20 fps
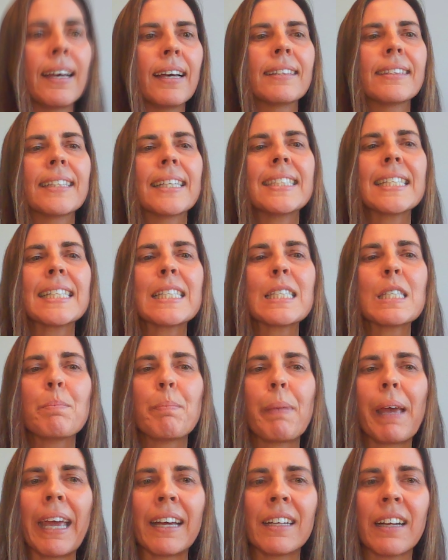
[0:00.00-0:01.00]
Let's
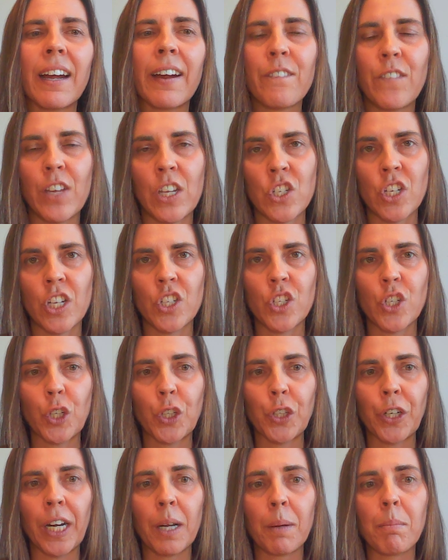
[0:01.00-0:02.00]
expand our vision to
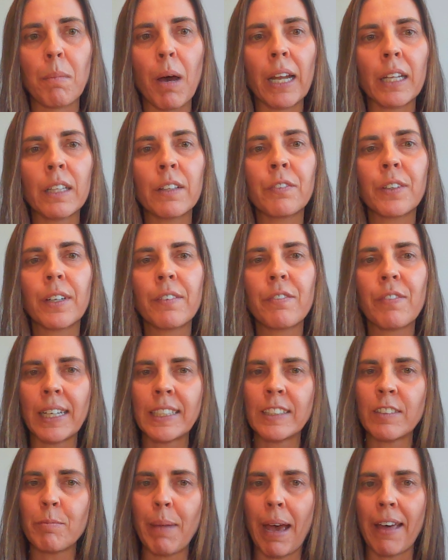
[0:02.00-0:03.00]
create a model for
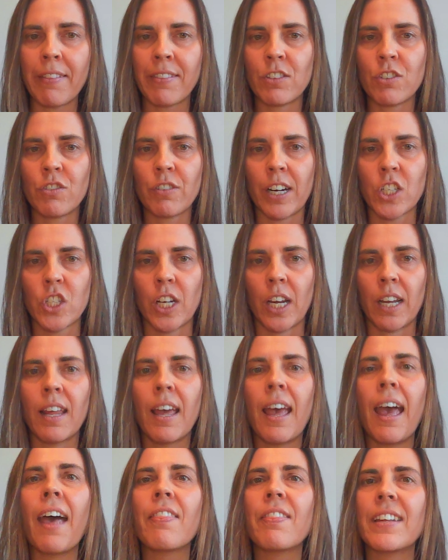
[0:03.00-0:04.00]
effective math instruction
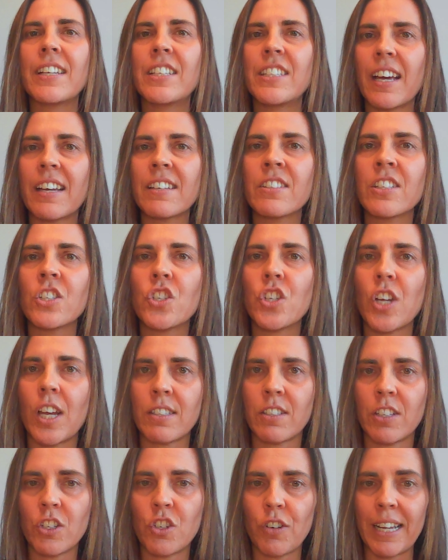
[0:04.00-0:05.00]
that doesn't just
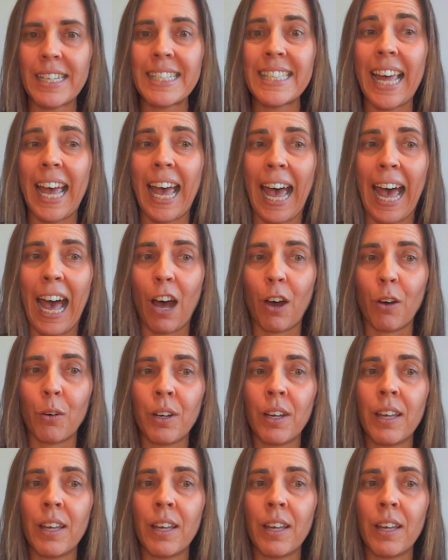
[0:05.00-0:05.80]
address the how,